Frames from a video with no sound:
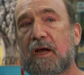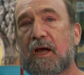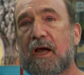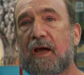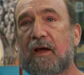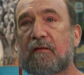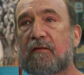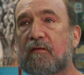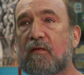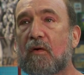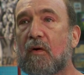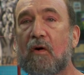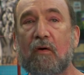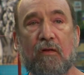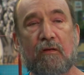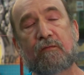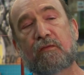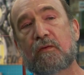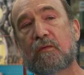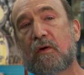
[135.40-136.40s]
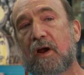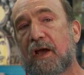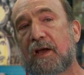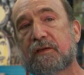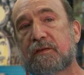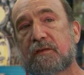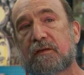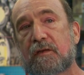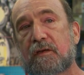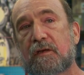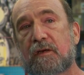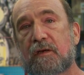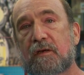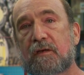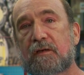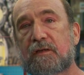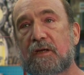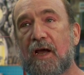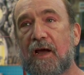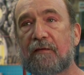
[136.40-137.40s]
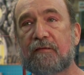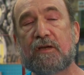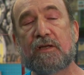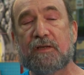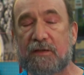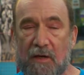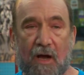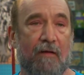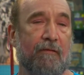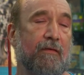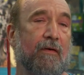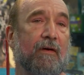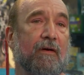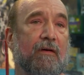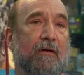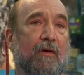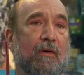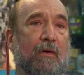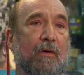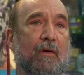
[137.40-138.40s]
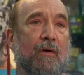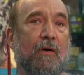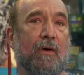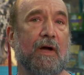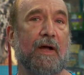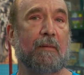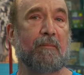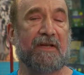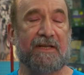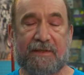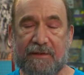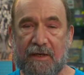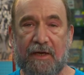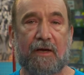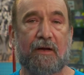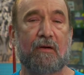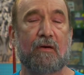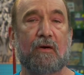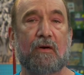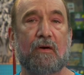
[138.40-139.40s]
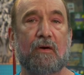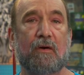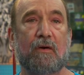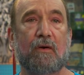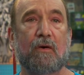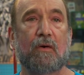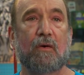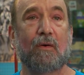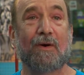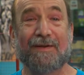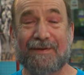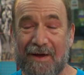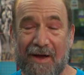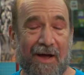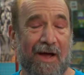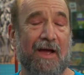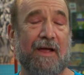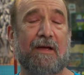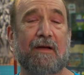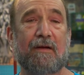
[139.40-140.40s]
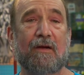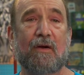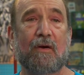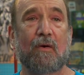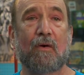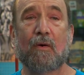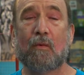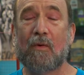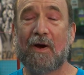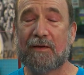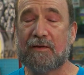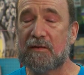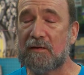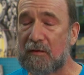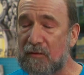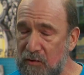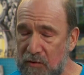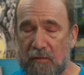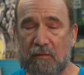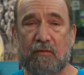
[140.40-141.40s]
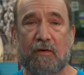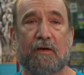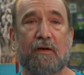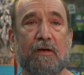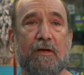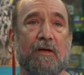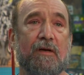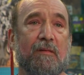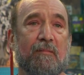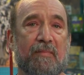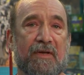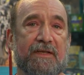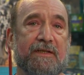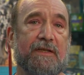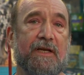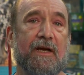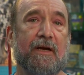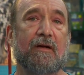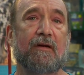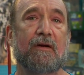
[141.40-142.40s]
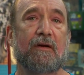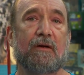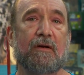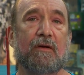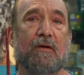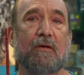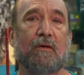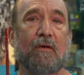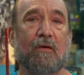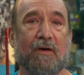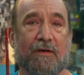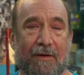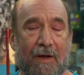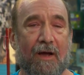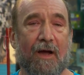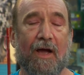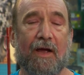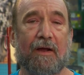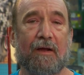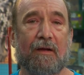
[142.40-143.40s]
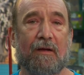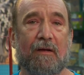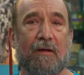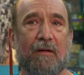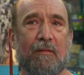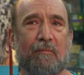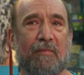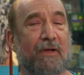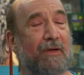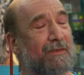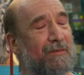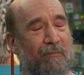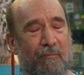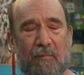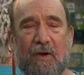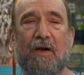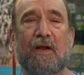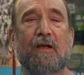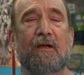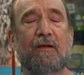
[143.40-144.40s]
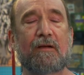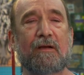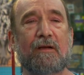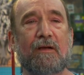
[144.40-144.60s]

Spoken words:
and for all of the rest to have to suffer and be sick or die, or watch their children be sick or die because of money.